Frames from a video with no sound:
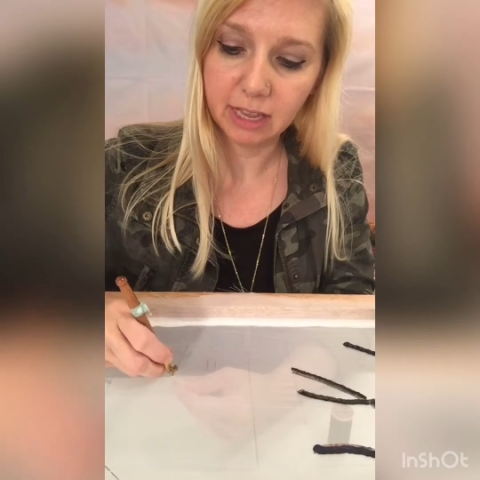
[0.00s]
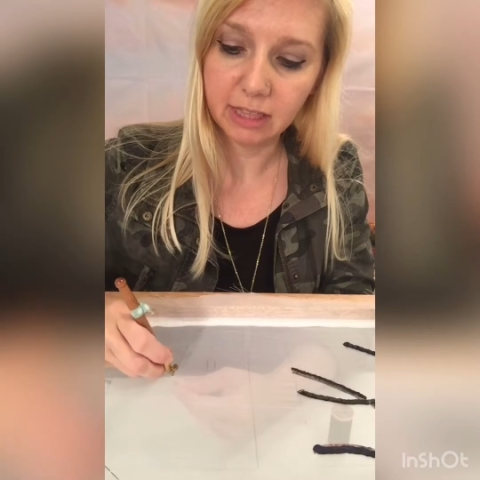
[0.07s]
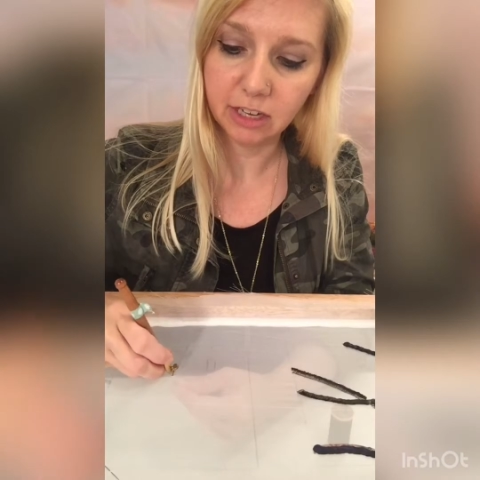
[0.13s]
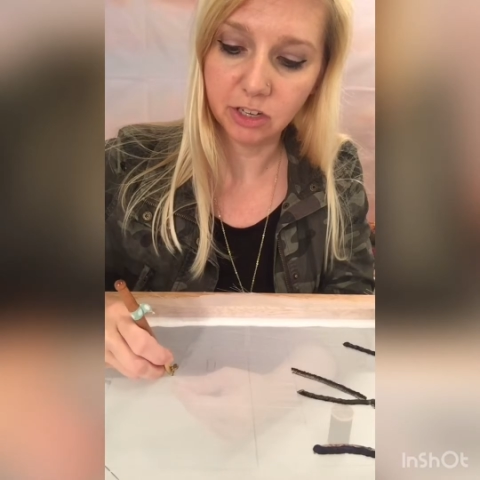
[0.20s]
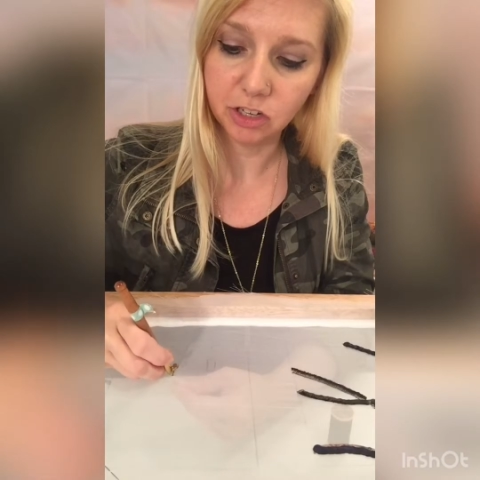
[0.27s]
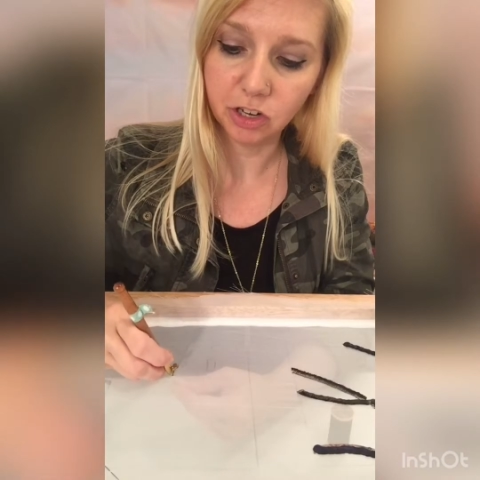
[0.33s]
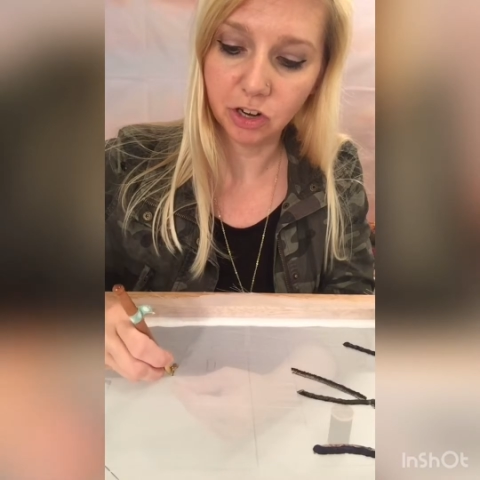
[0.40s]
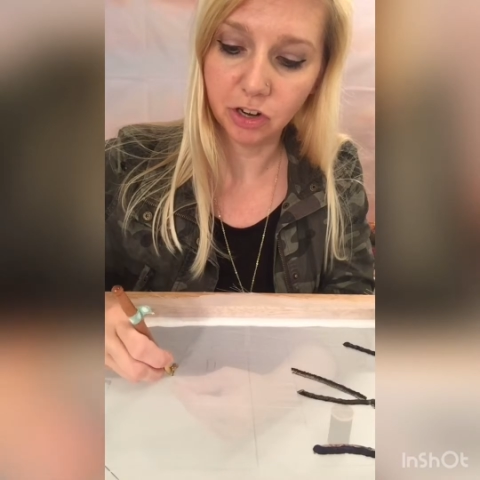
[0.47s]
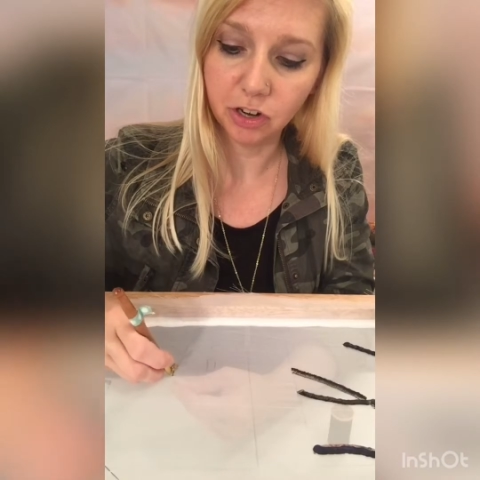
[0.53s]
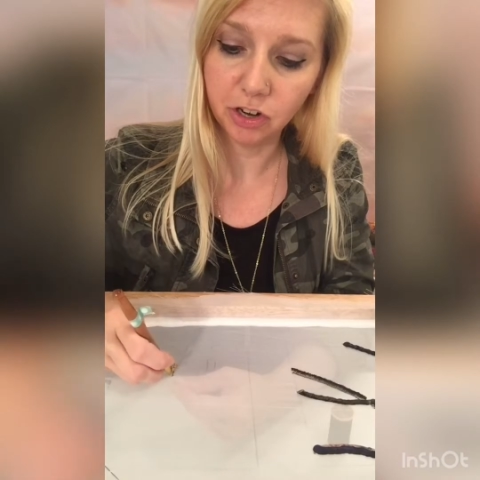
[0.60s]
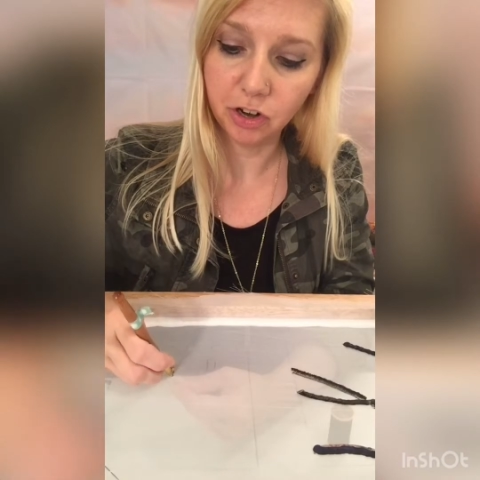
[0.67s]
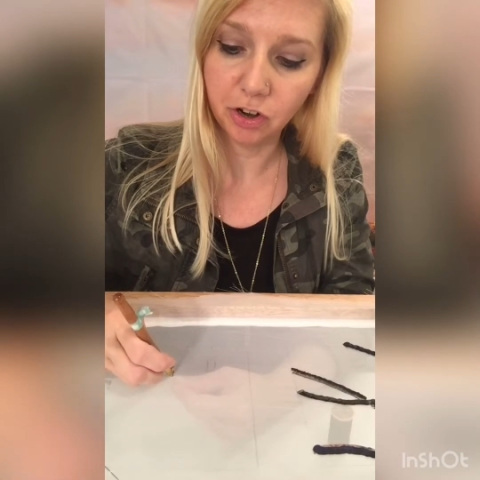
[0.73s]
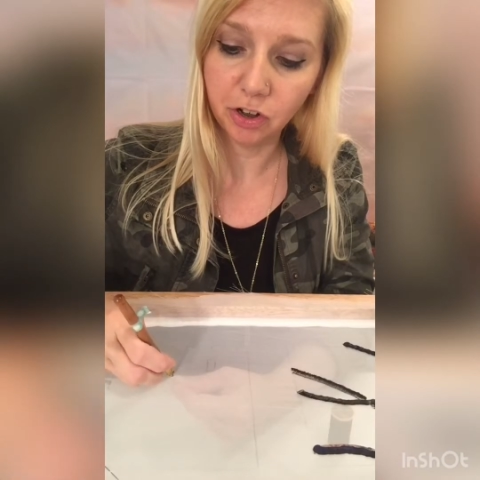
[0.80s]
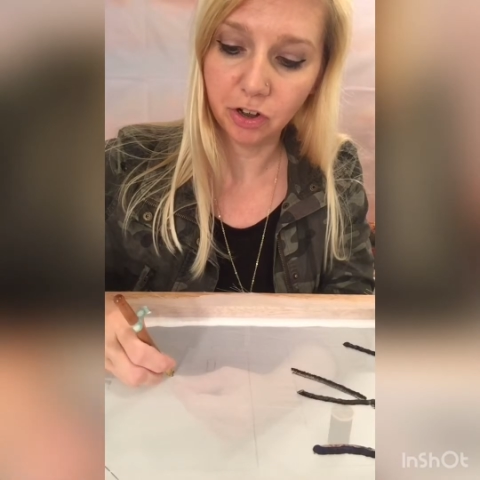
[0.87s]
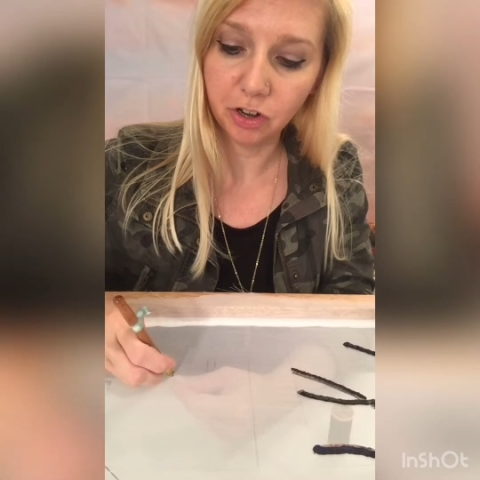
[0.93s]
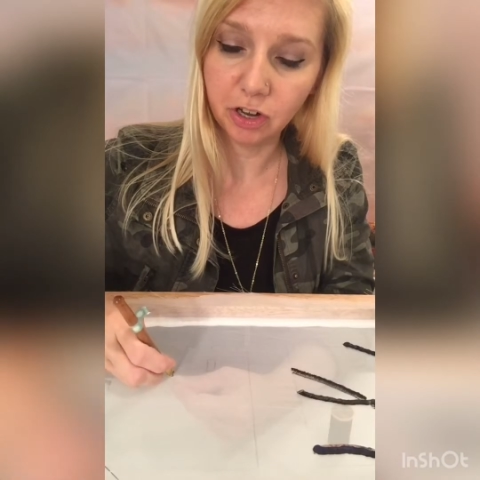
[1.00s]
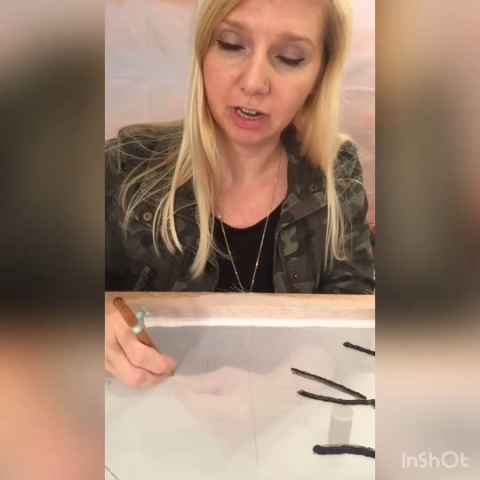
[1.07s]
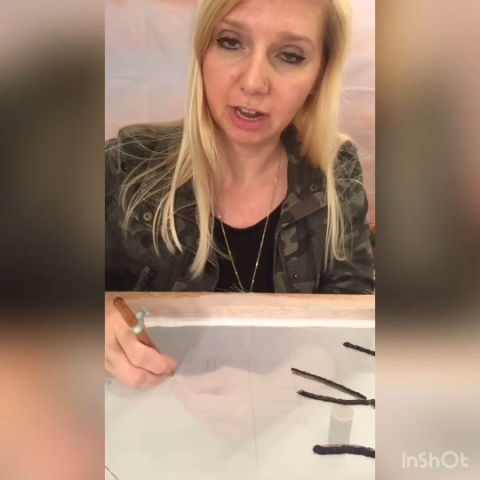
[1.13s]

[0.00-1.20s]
then turn your hook